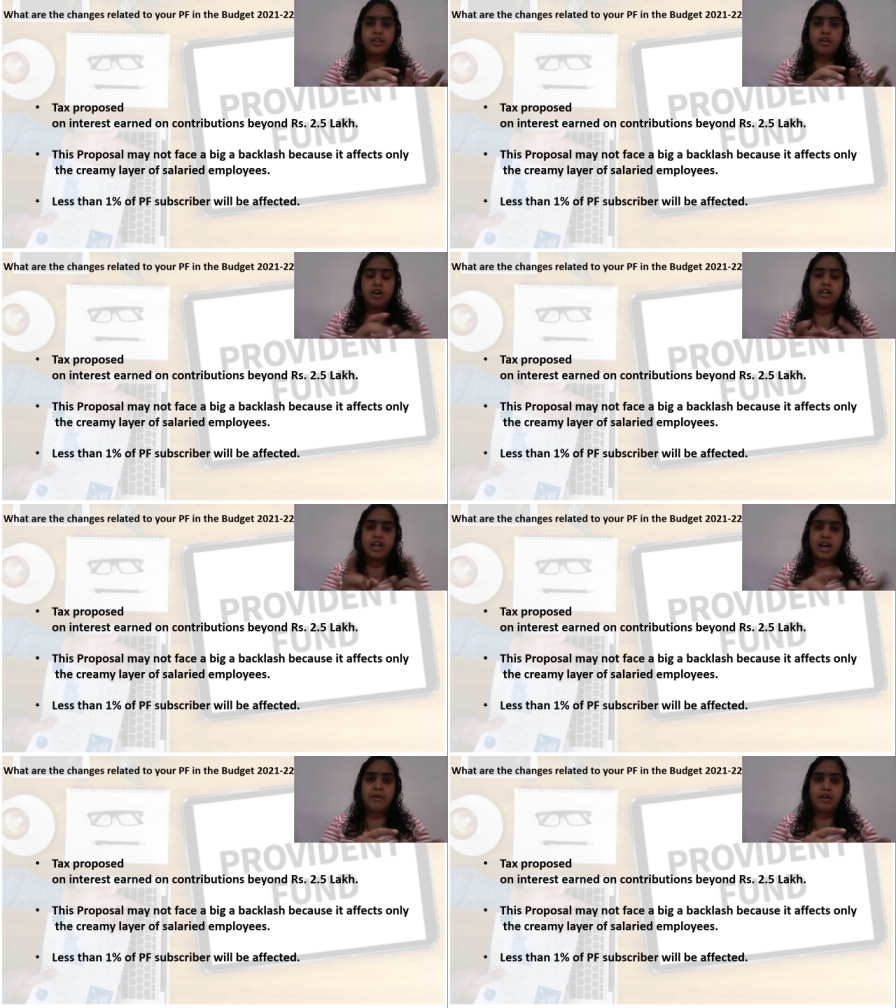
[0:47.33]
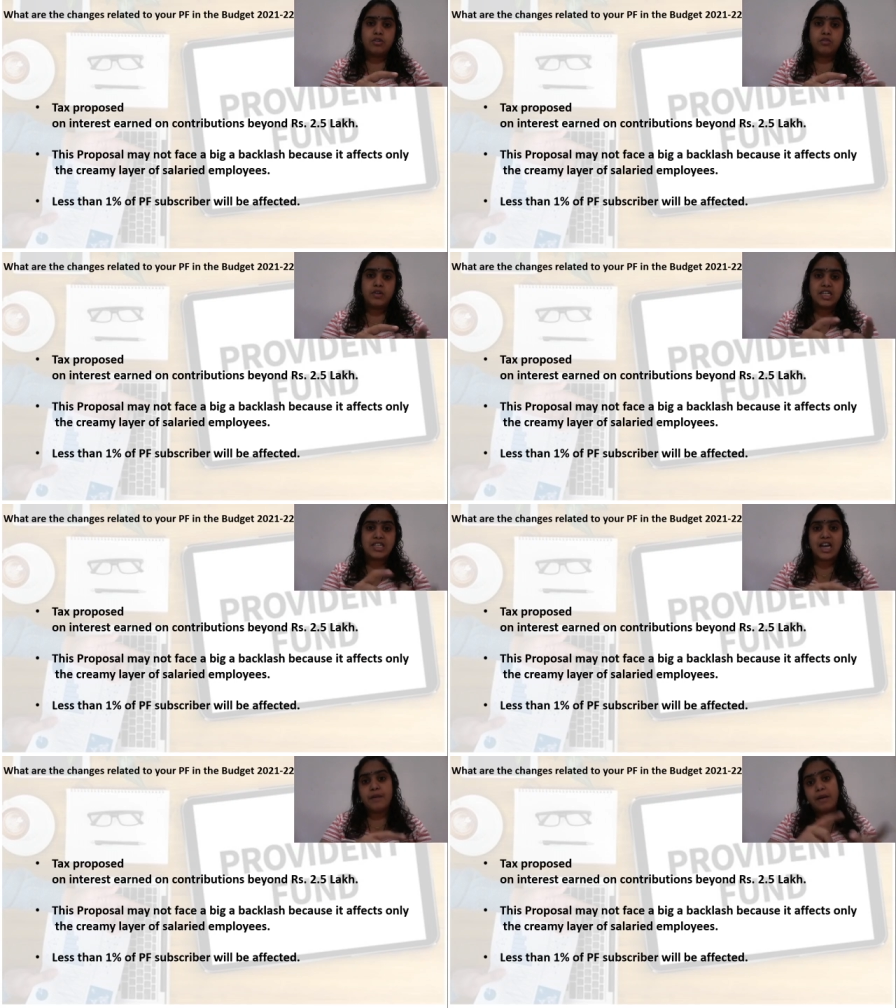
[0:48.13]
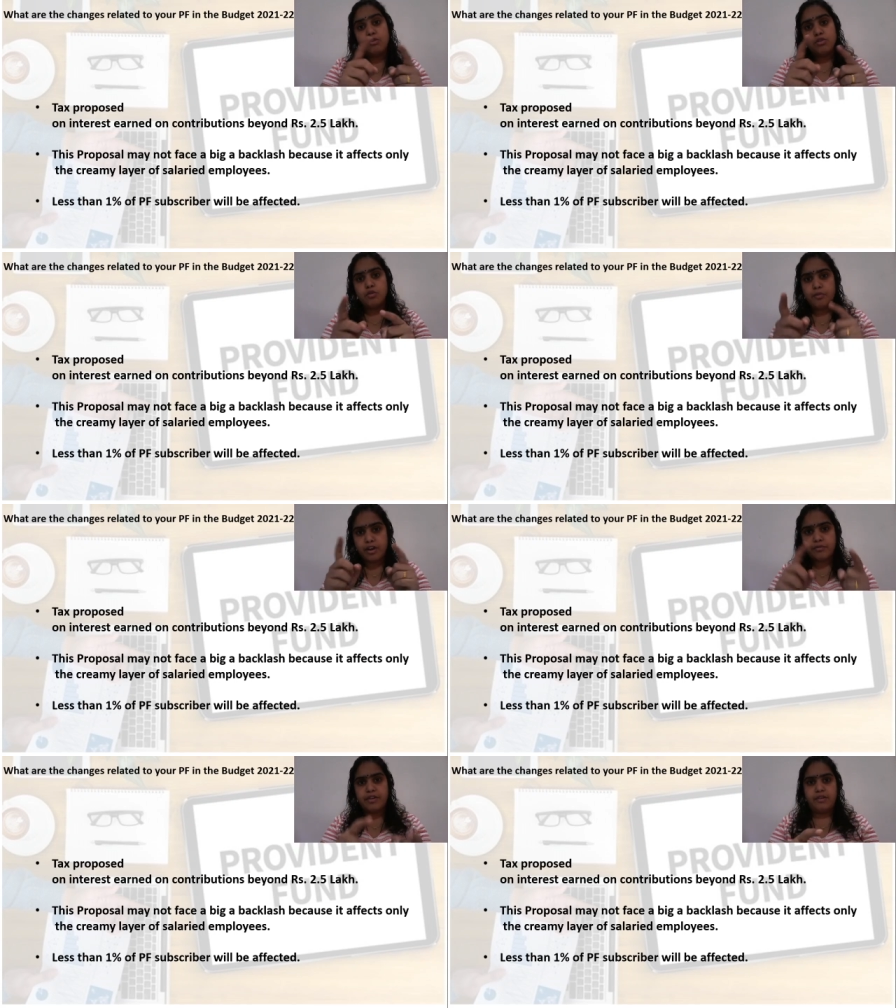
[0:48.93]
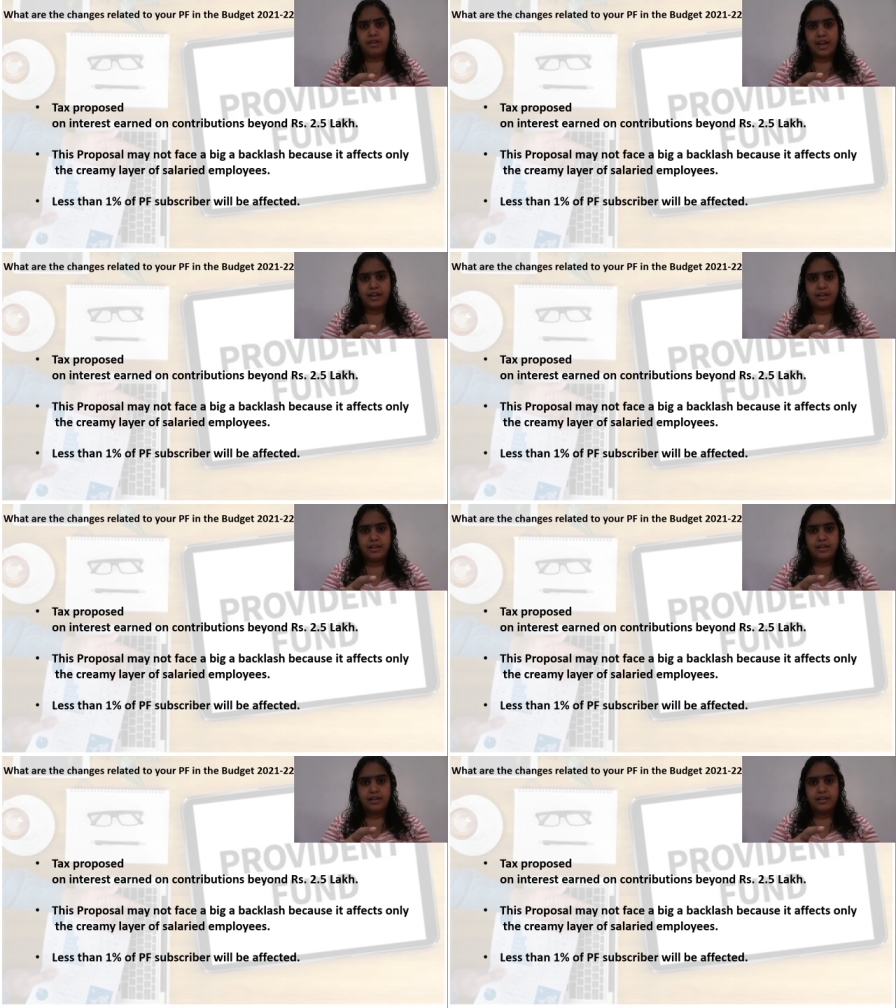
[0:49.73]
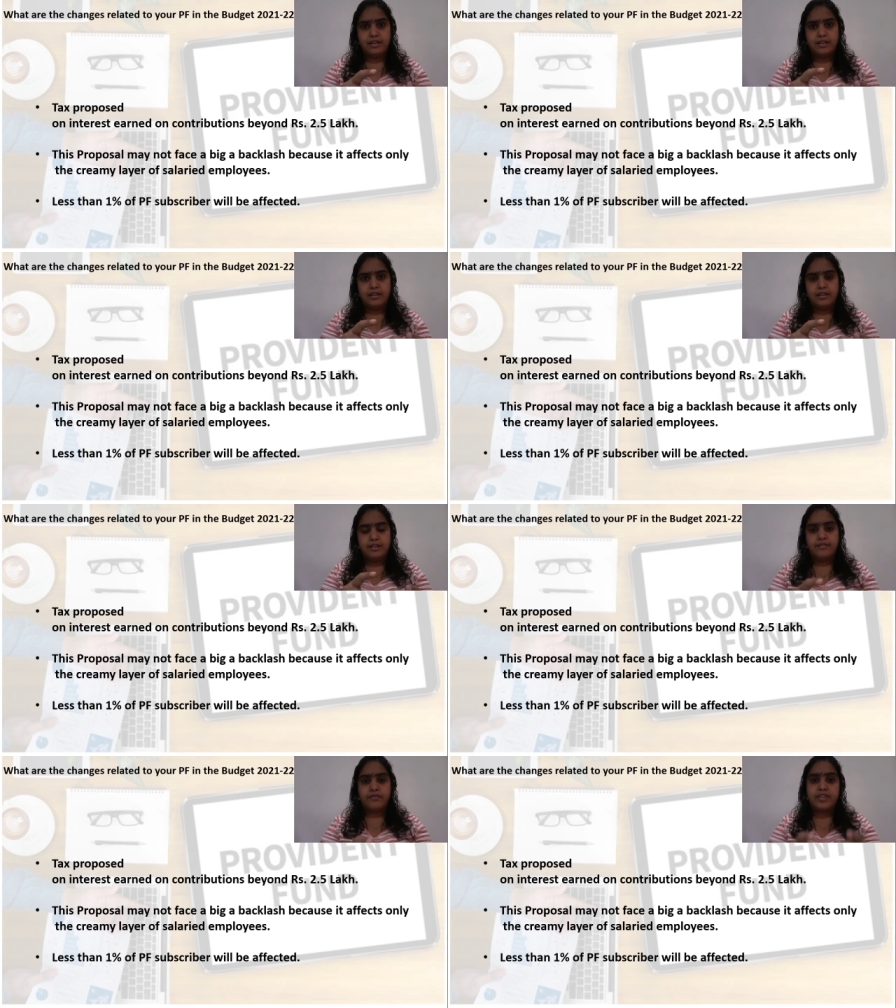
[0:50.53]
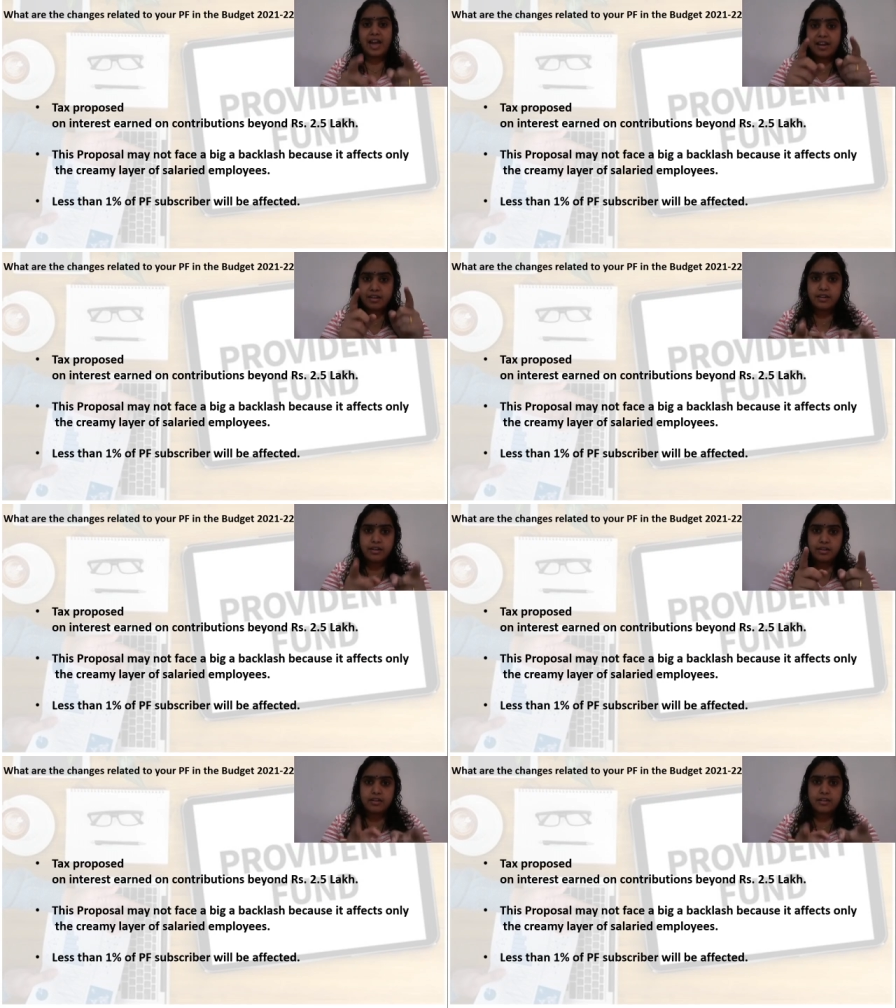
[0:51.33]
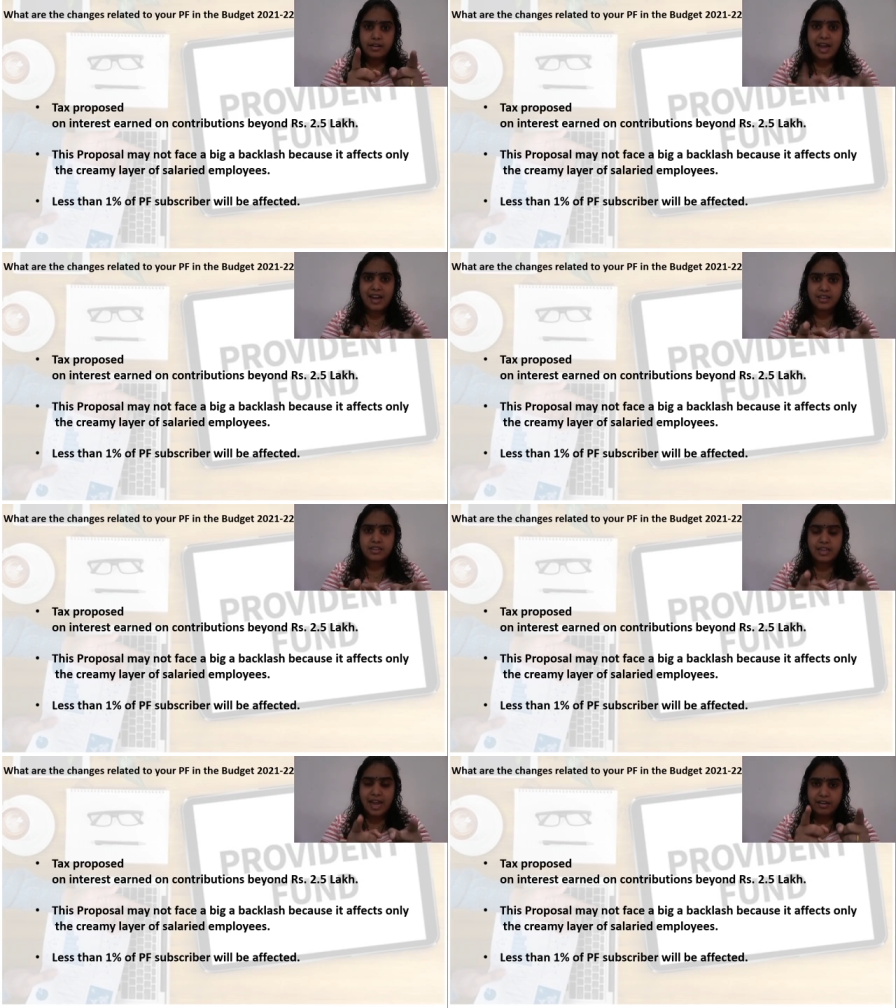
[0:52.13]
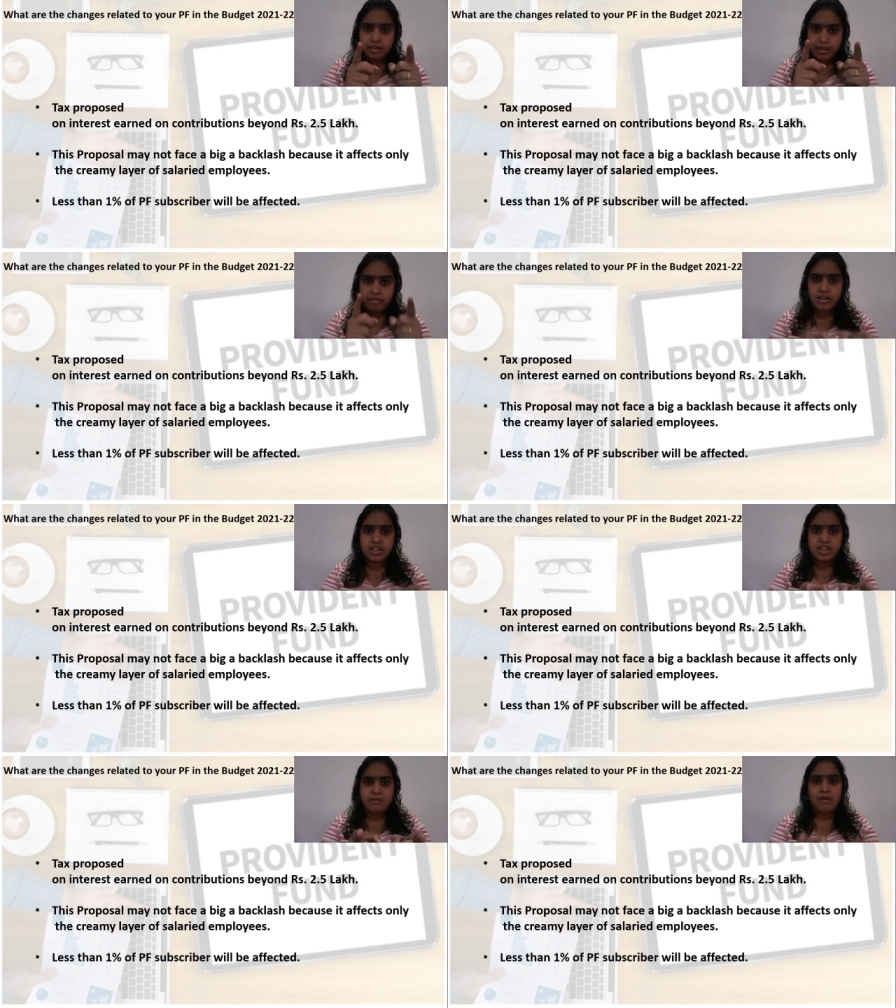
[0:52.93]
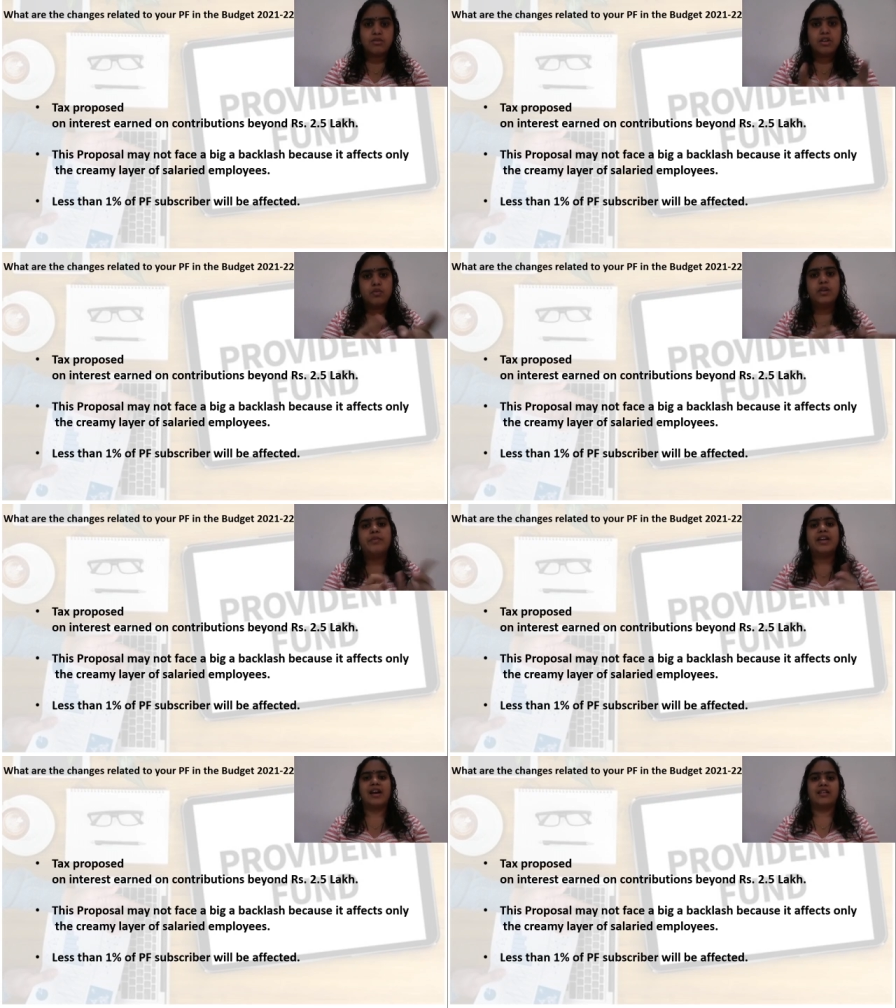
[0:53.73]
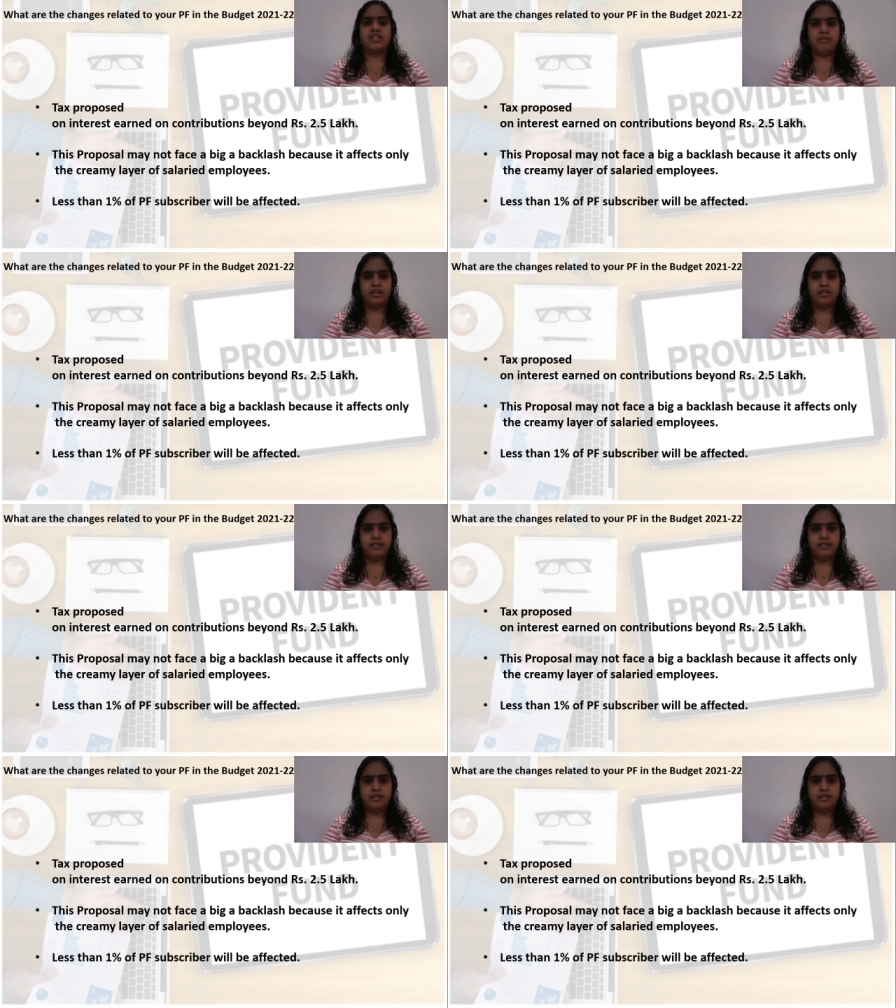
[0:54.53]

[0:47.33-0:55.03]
on the amount which is above 2.5 lakh, that tax, that interest amount will be taxable.